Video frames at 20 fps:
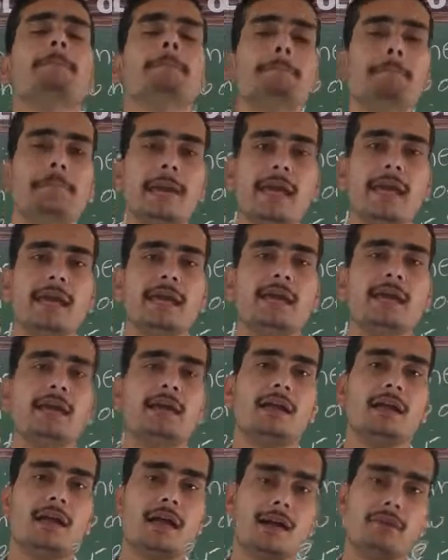
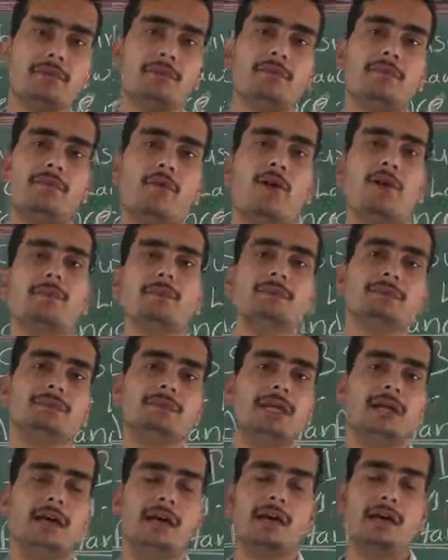They come
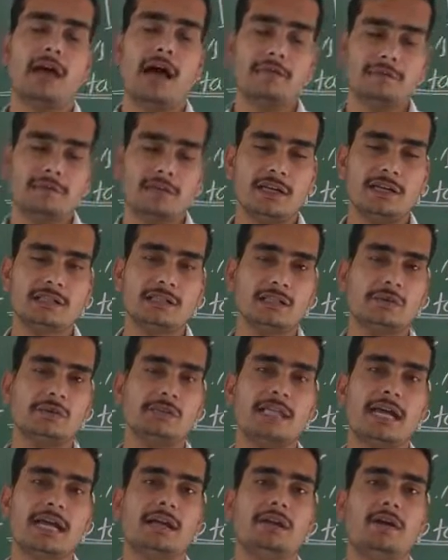from after
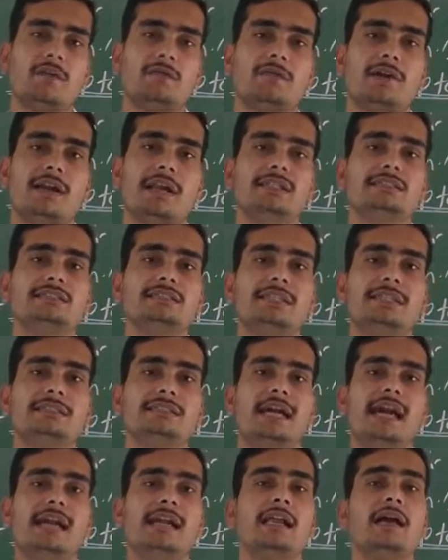receiving that offer and
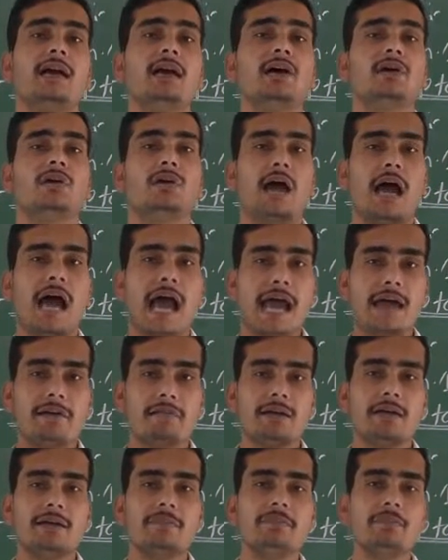says that I
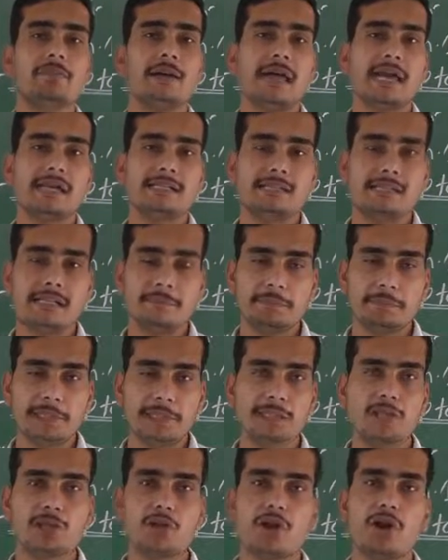am
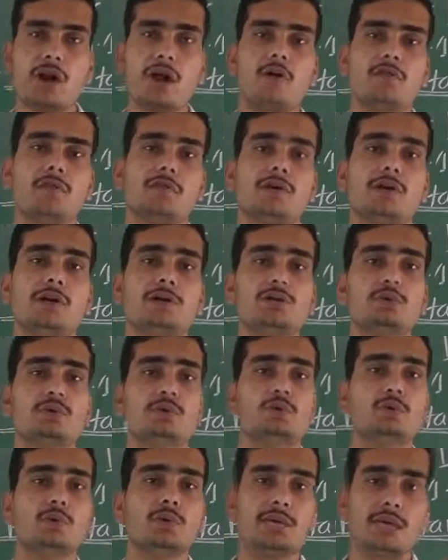accepting your offer
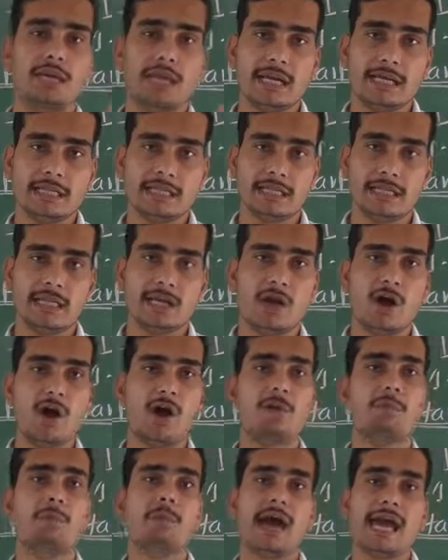to getting
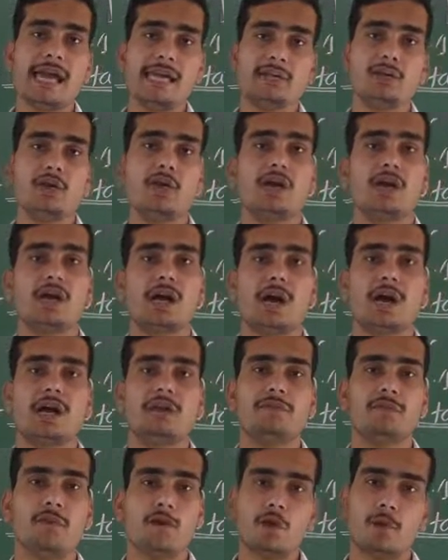or buying your
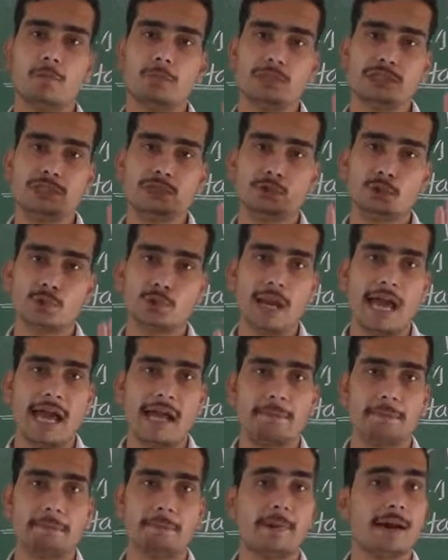car for rupees 2
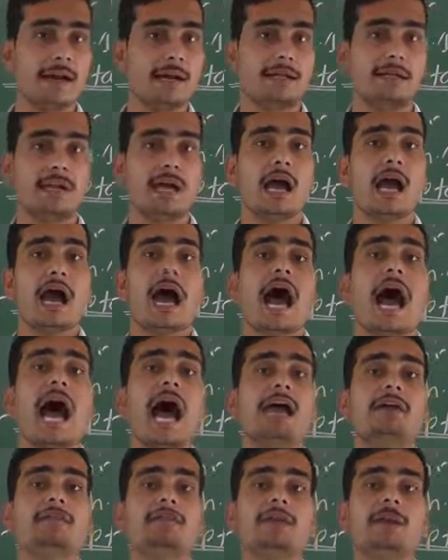lakh, but
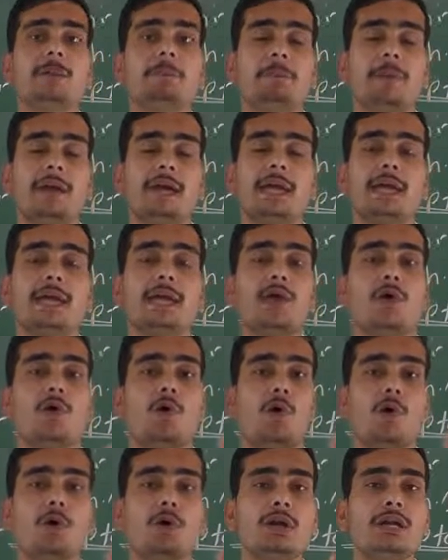I will
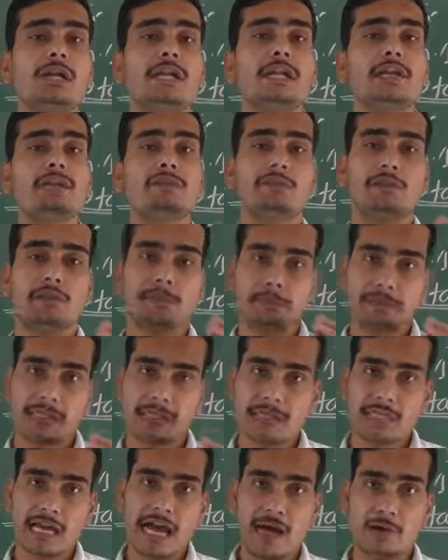pay only
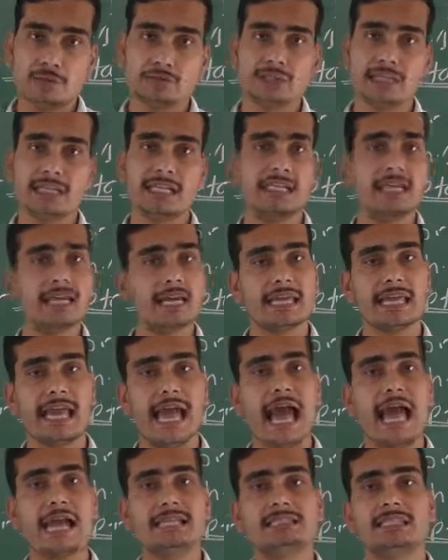50,000 in a
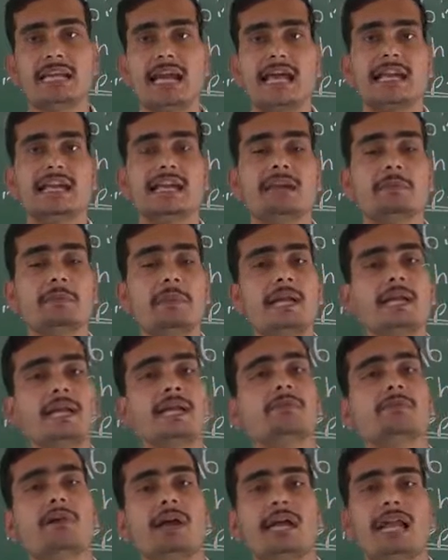cash and
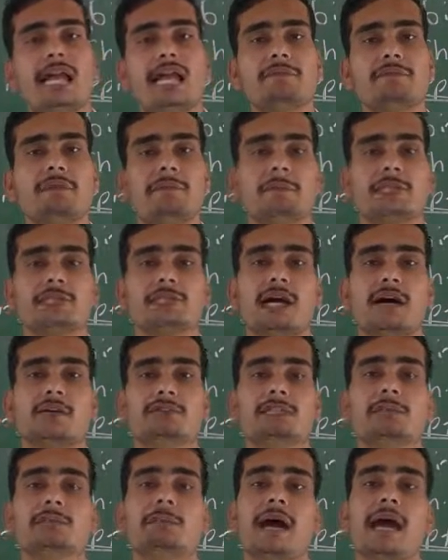remaining
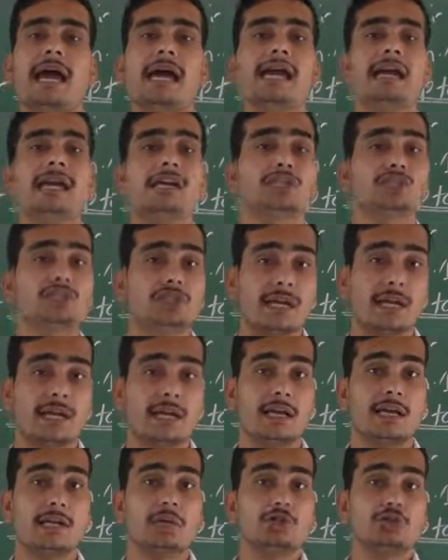1,50,000 by
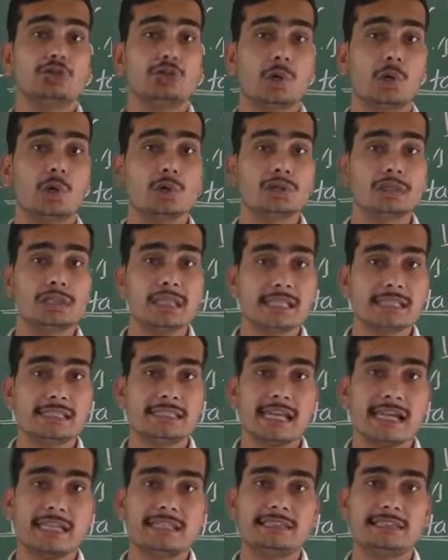check. So
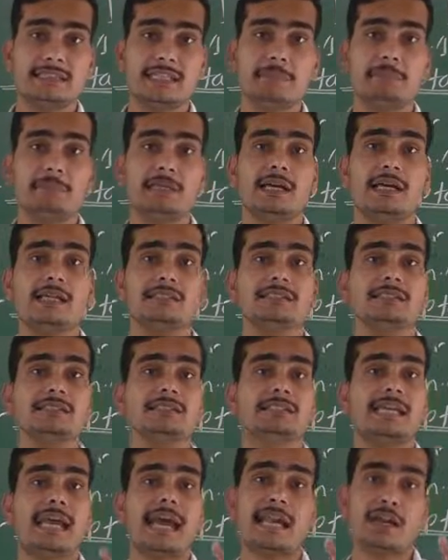this acceptance
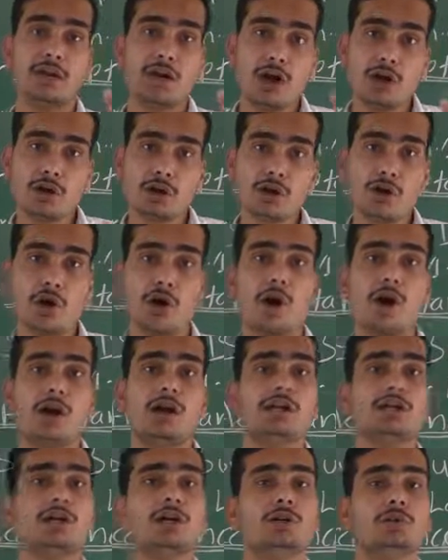is cannot
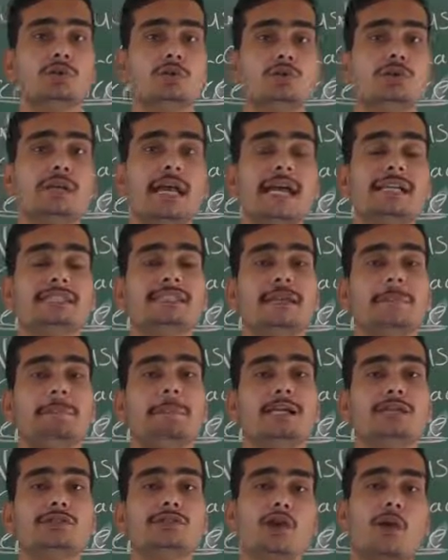call to the
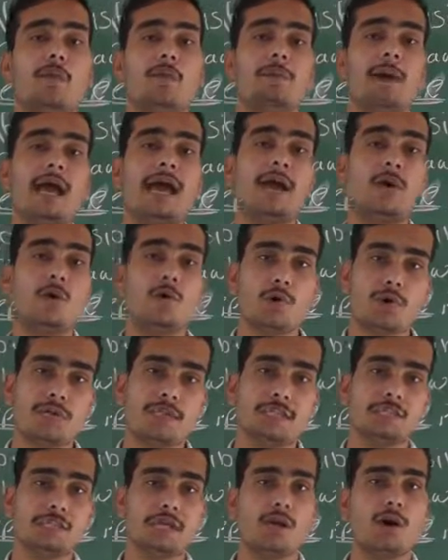acceptance of my
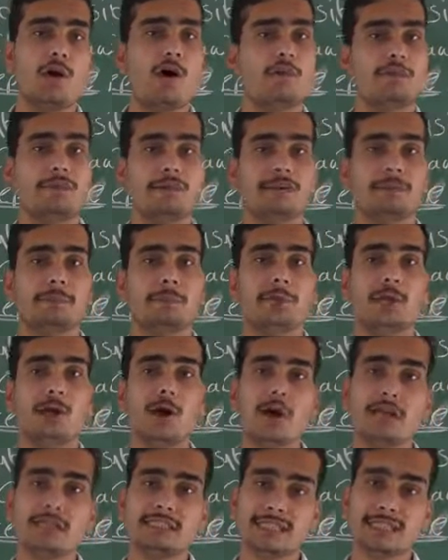original offer,
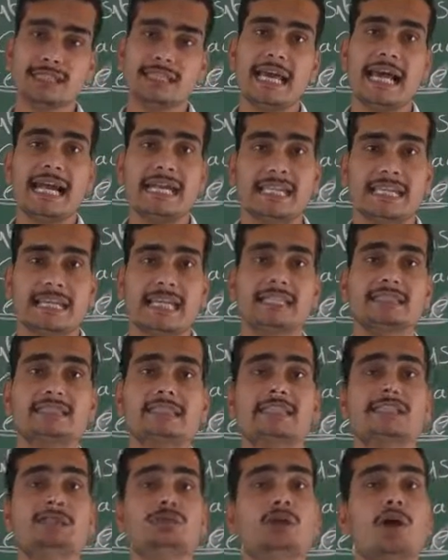because in that
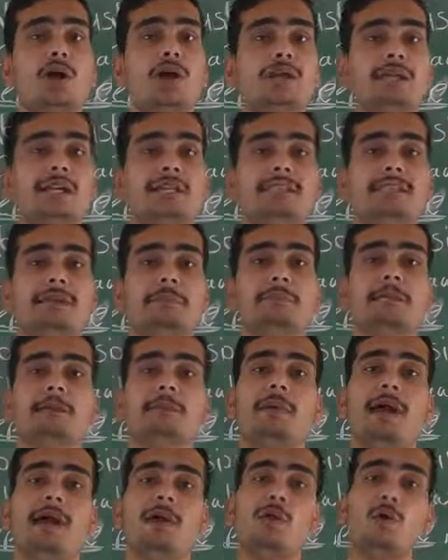case he is not
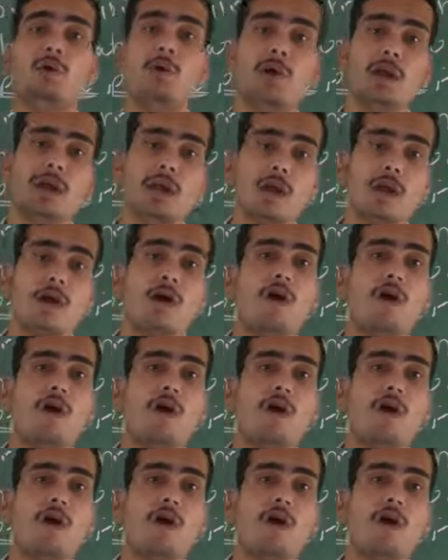accepting my whole